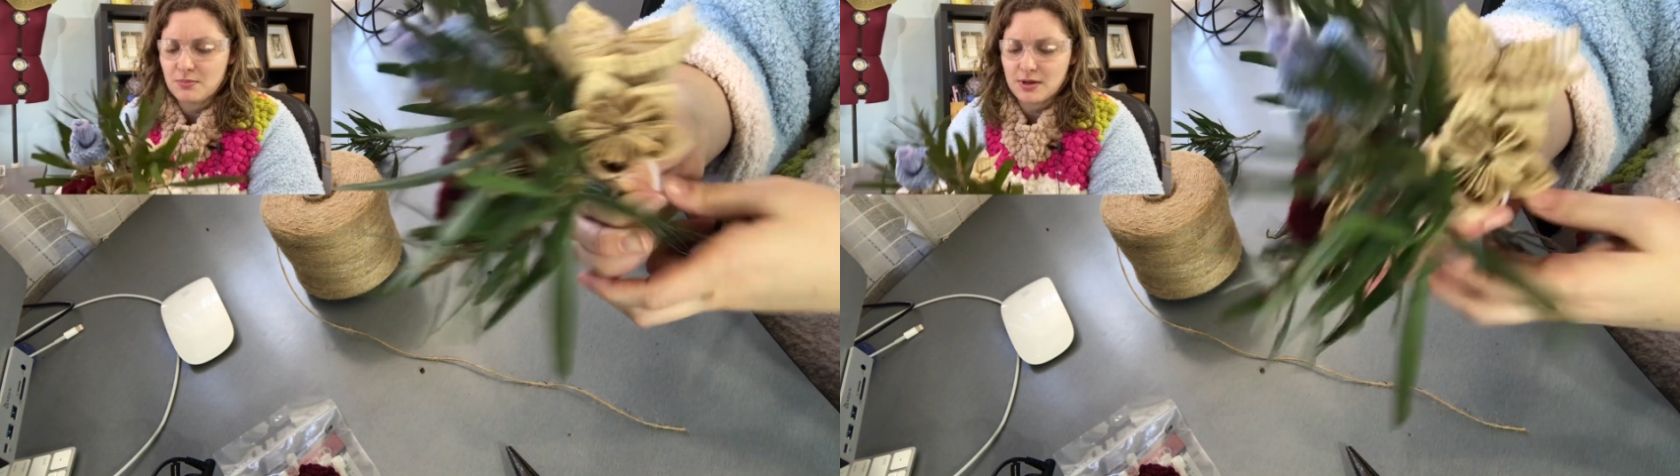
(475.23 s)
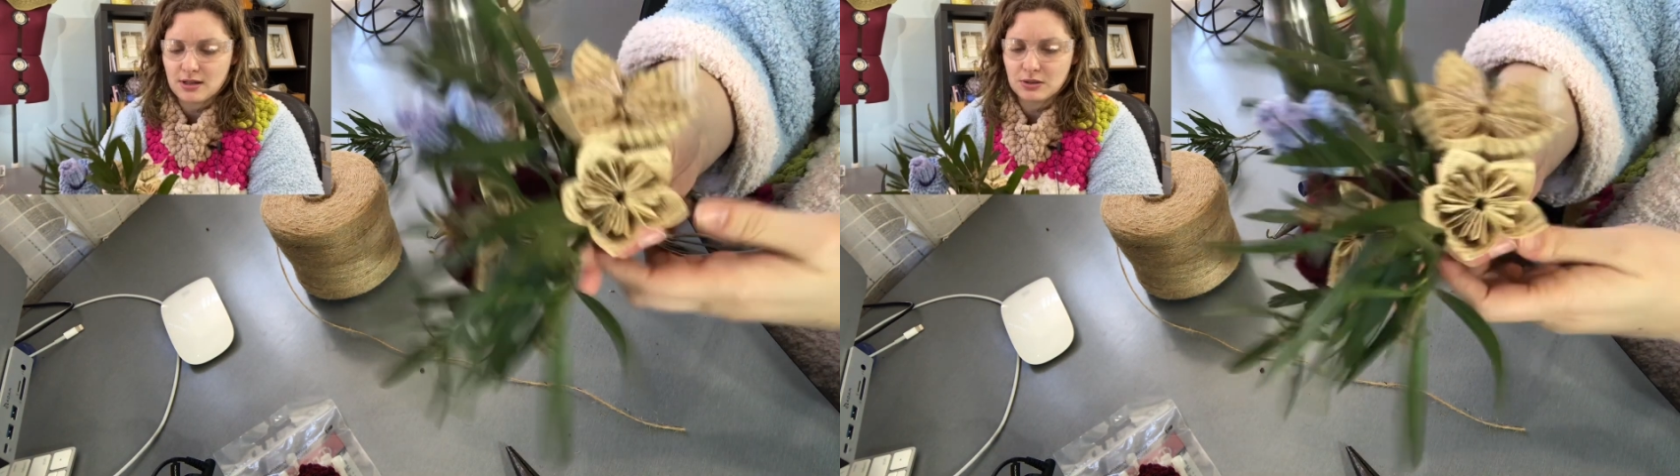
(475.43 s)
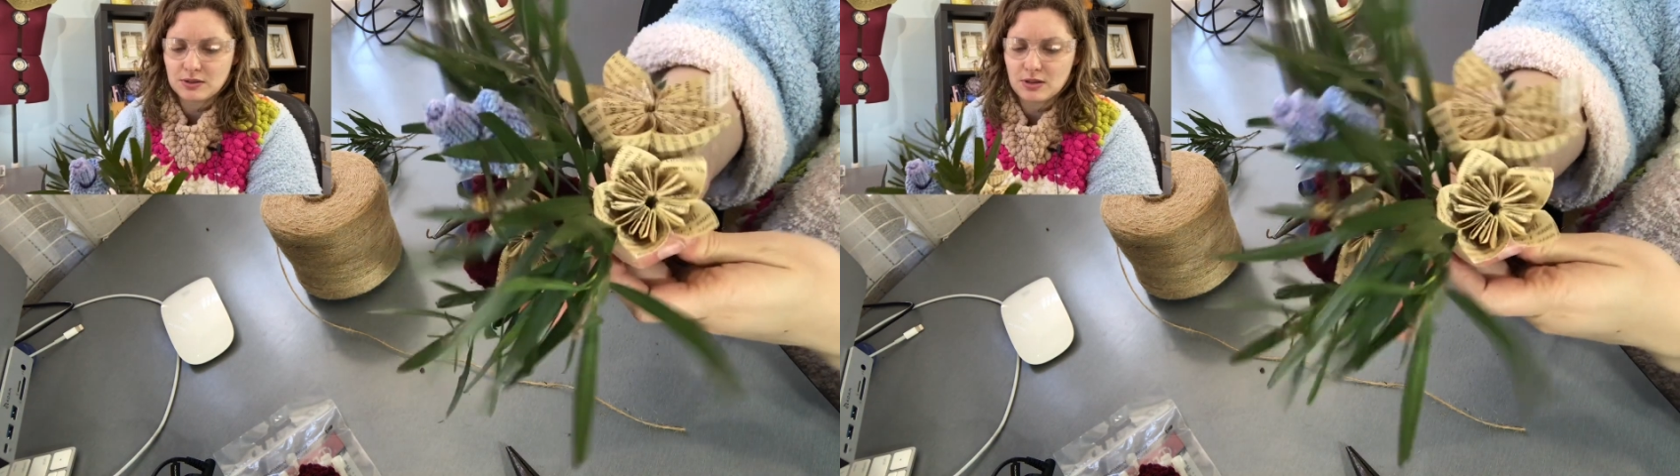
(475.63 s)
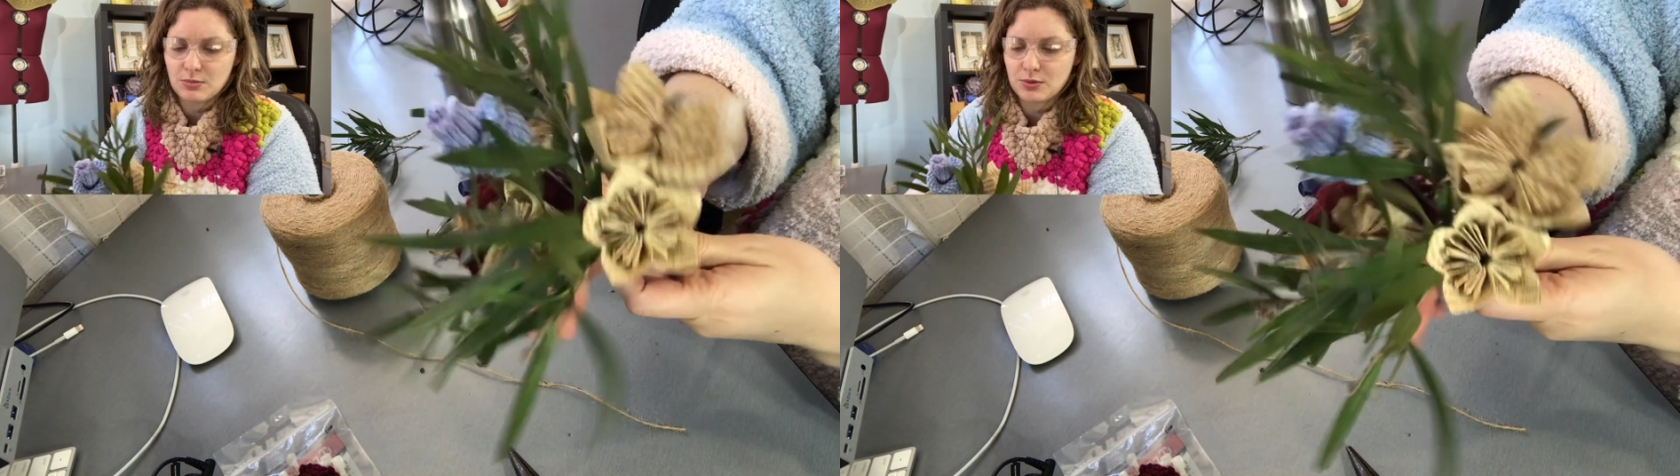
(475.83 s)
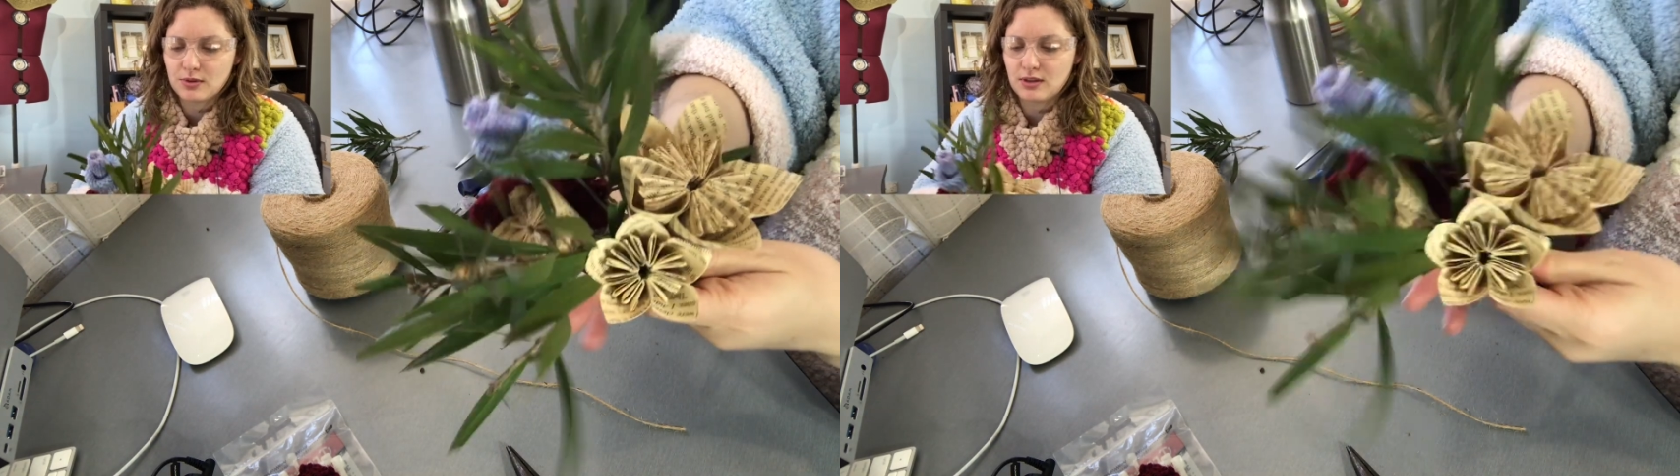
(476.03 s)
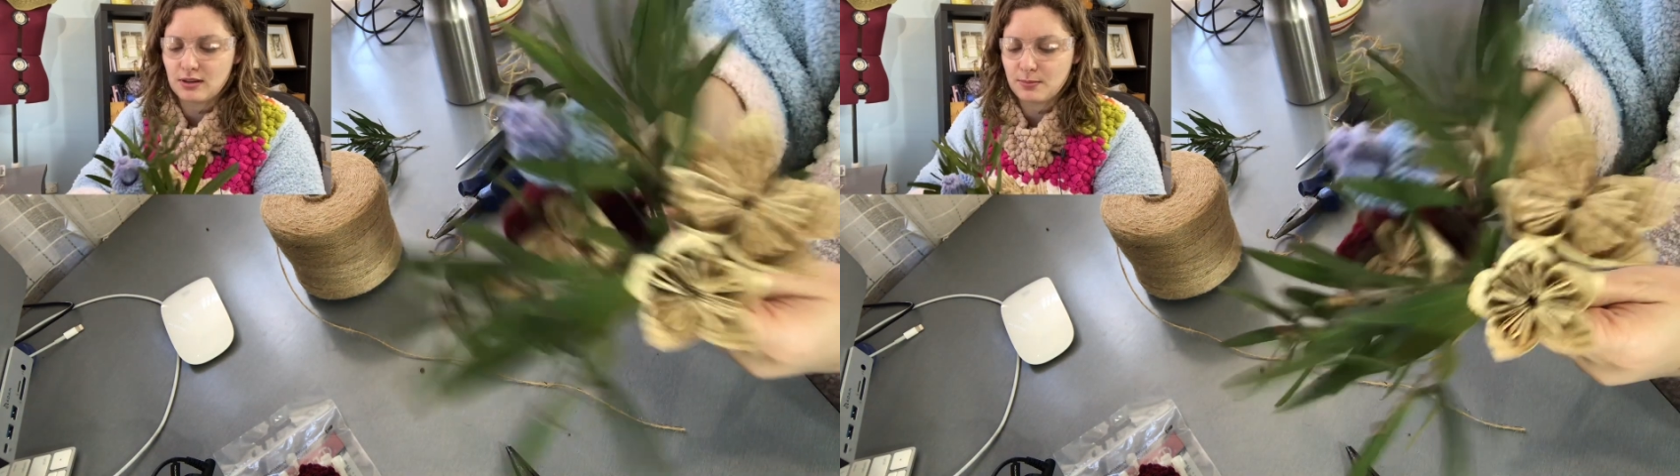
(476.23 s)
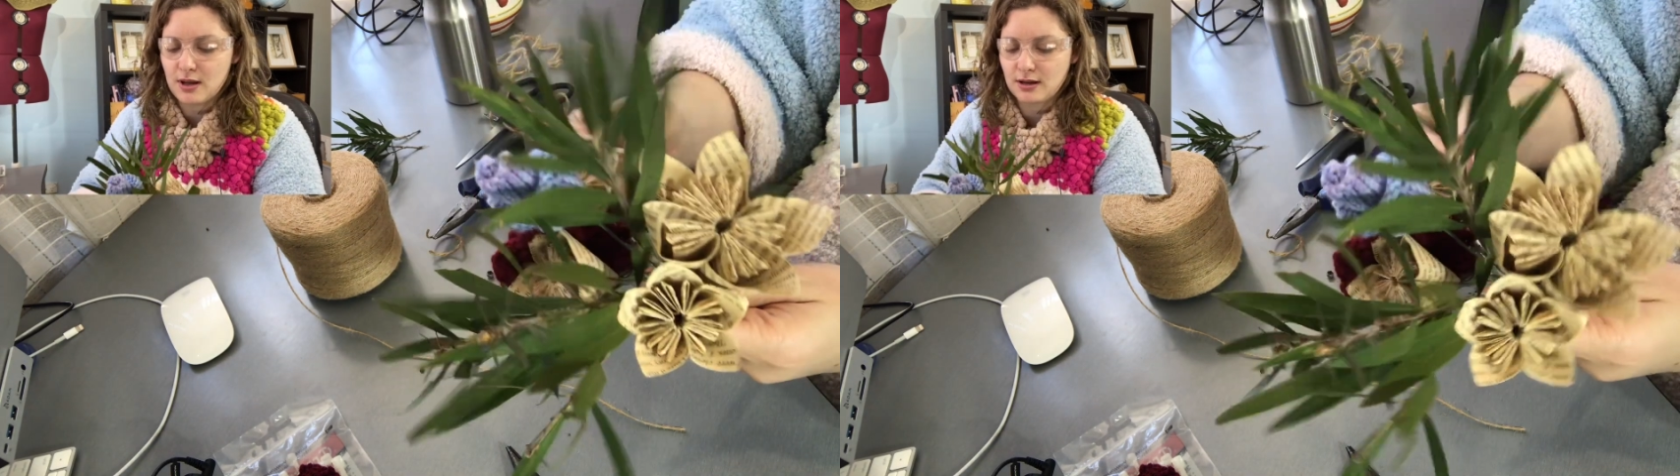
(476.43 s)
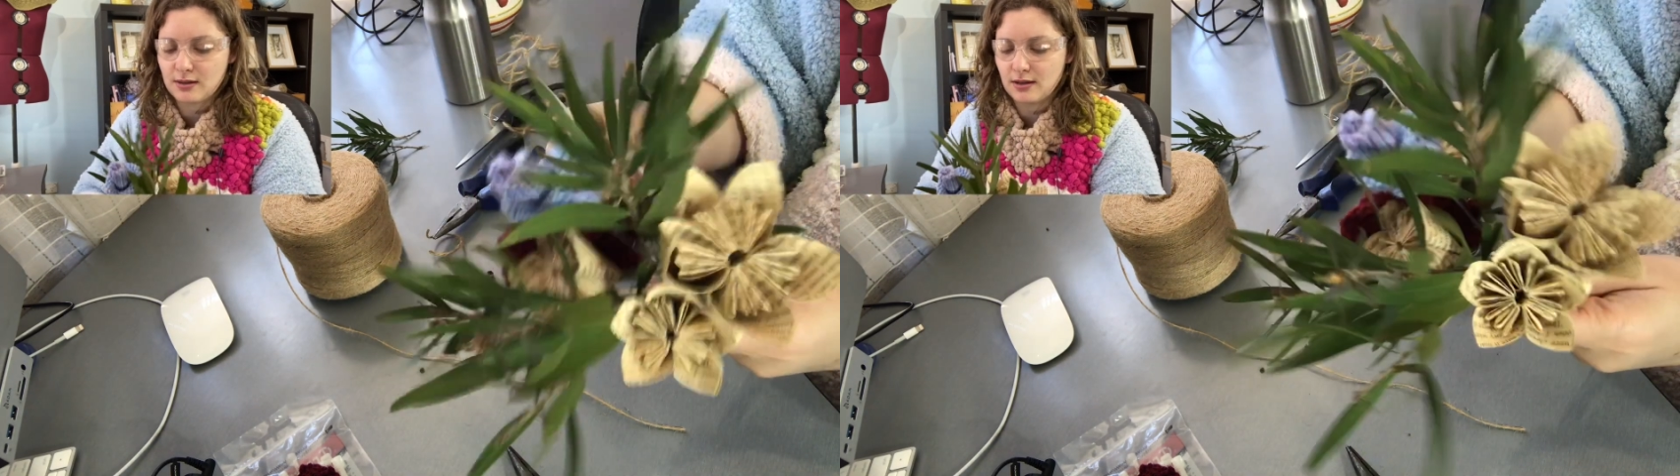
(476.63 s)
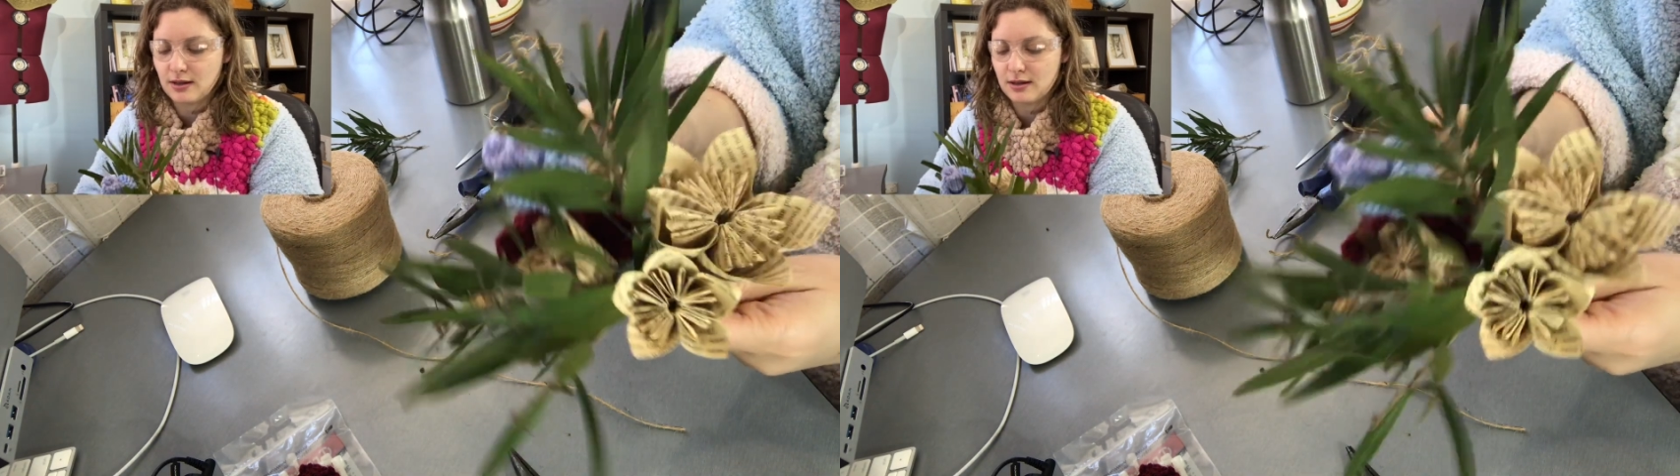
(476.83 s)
but I also bought this pack thinking